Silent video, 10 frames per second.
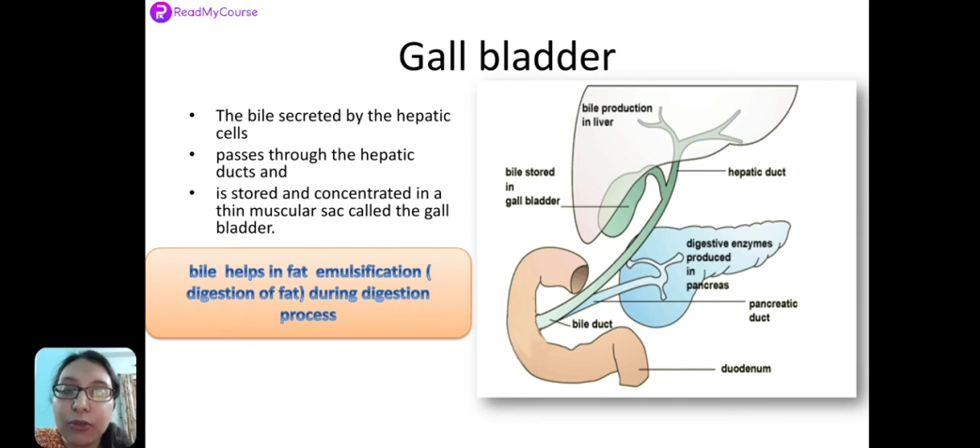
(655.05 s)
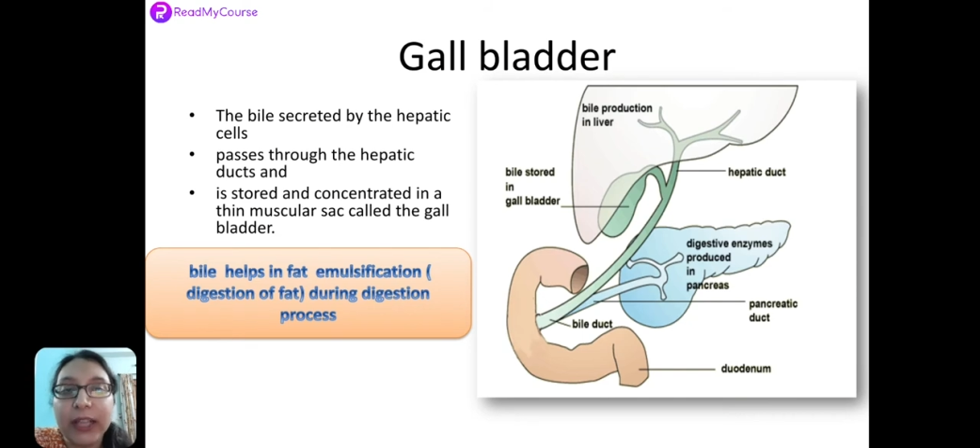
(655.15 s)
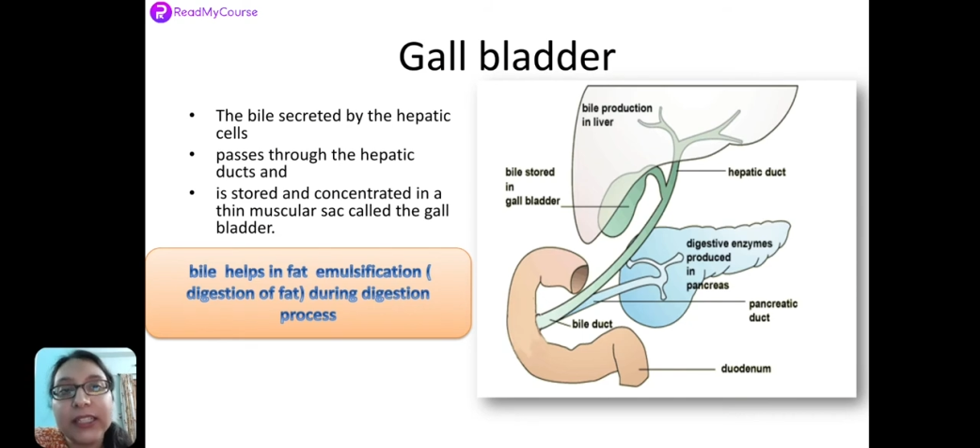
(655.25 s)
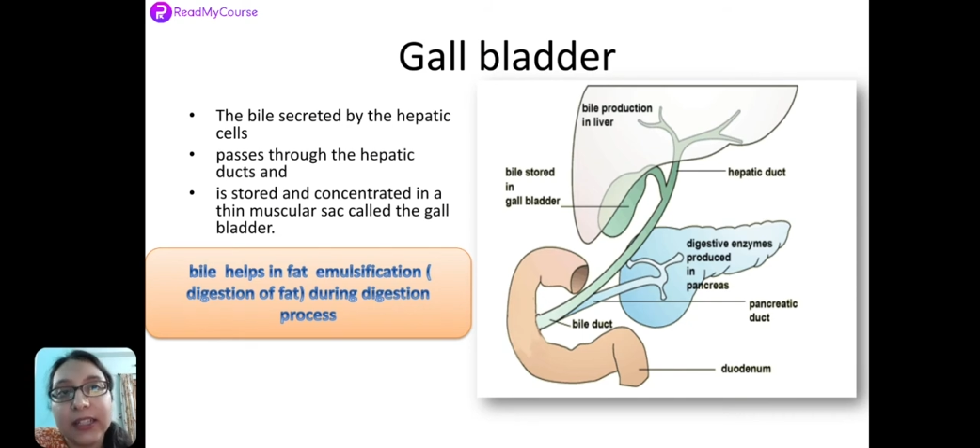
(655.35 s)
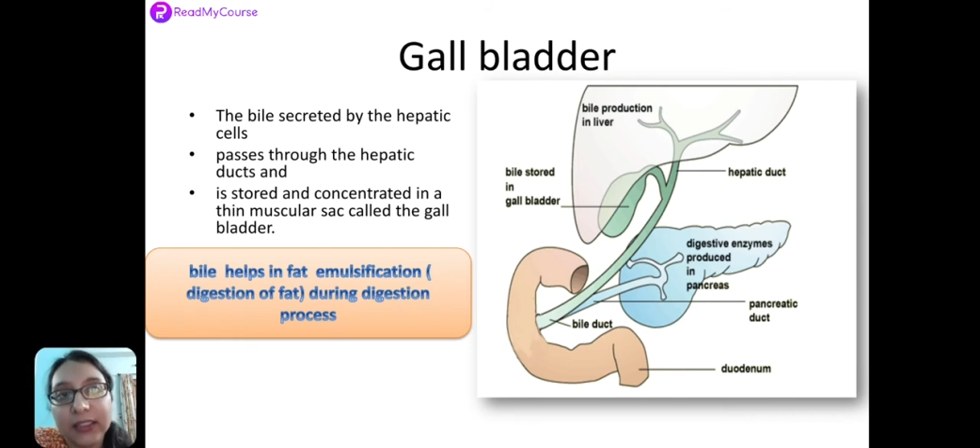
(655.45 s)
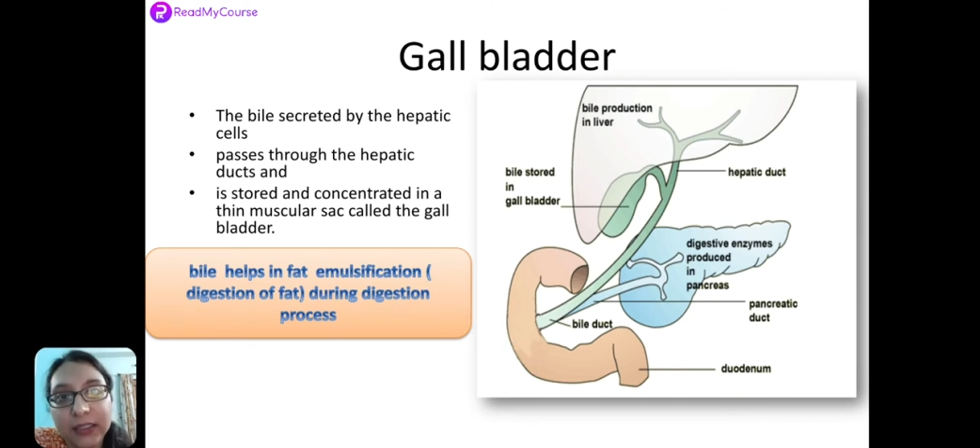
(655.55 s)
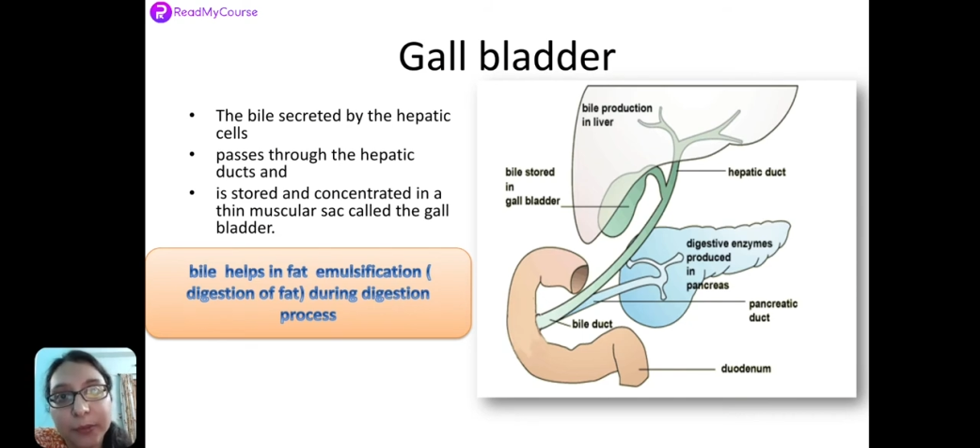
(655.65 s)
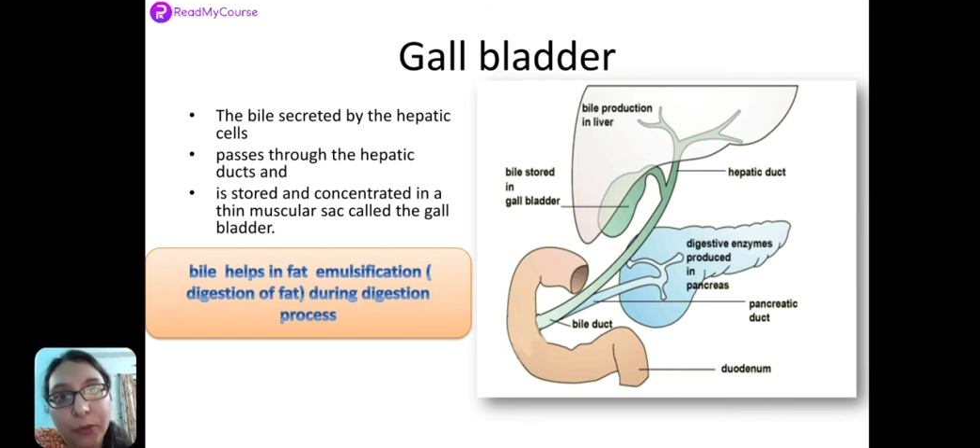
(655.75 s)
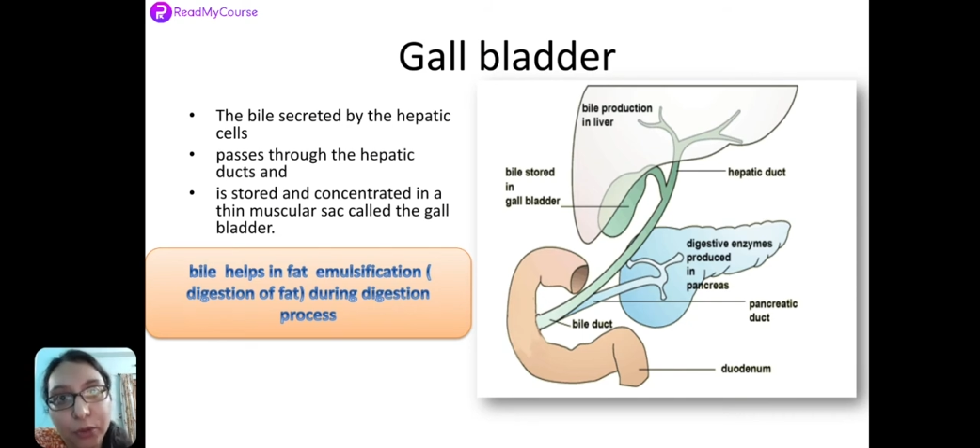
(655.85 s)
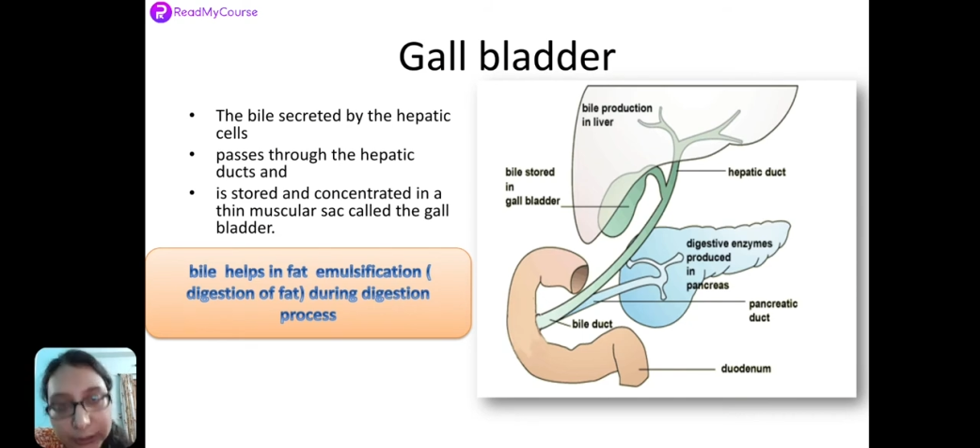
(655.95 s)
has another
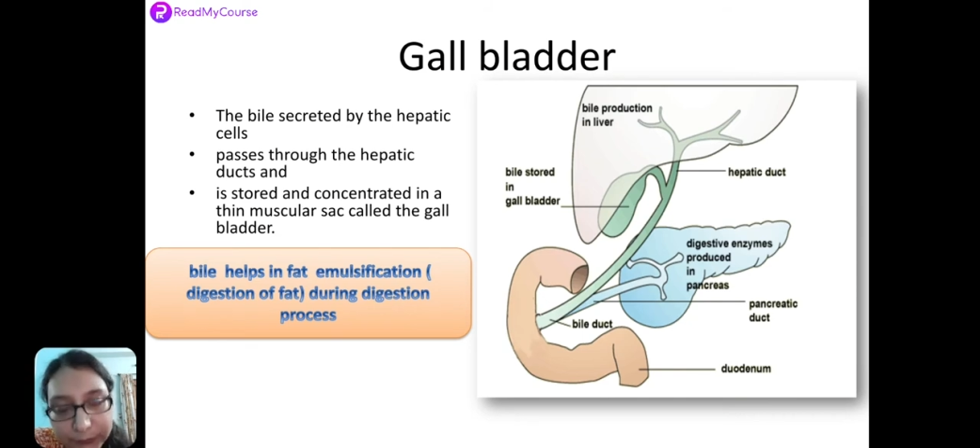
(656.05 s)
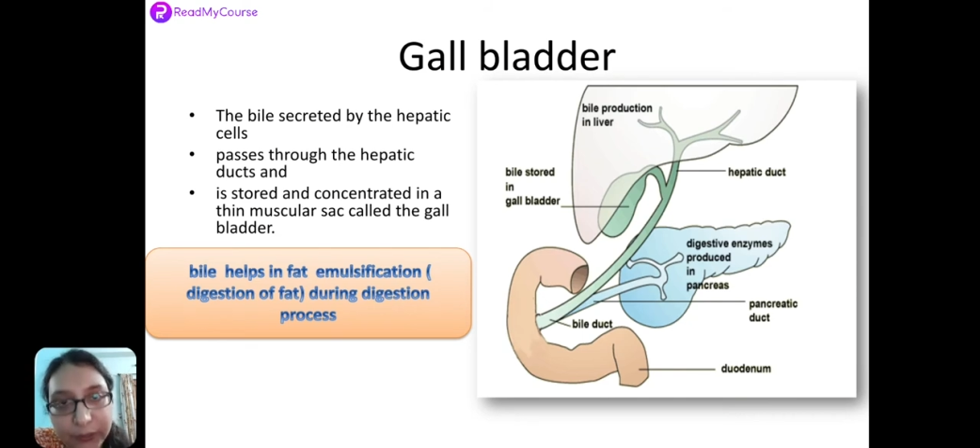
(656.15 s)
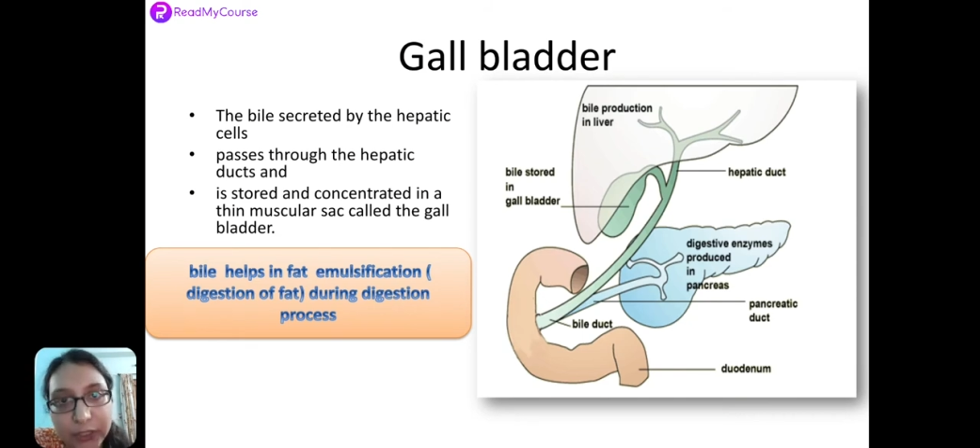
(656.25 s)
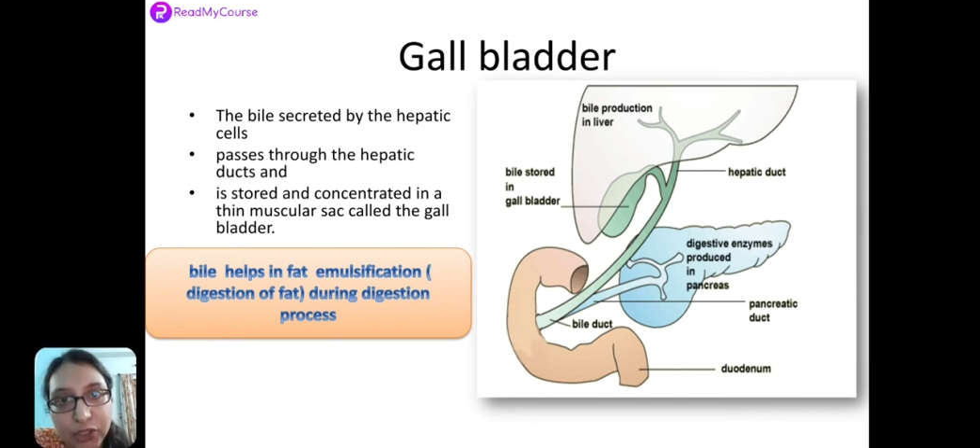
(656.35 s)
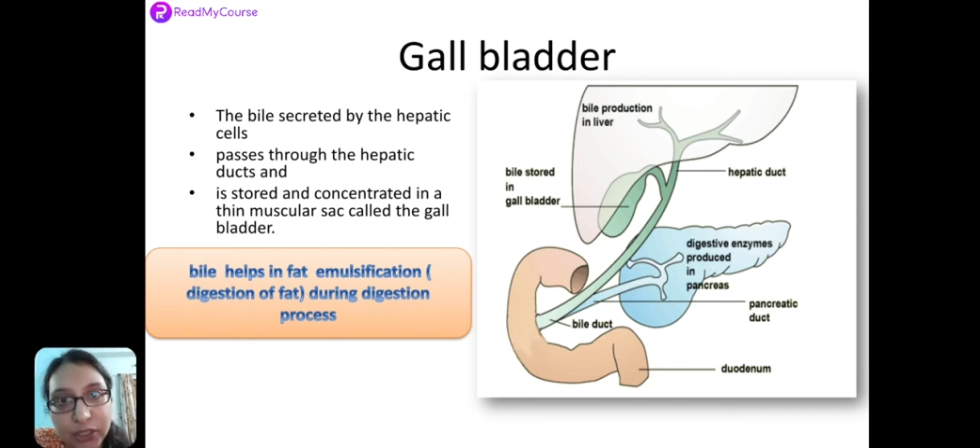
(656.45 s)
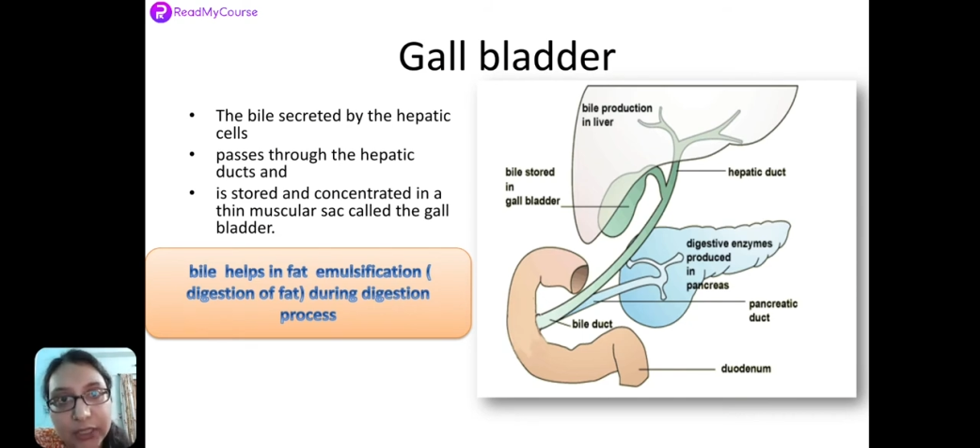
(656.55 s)
important function,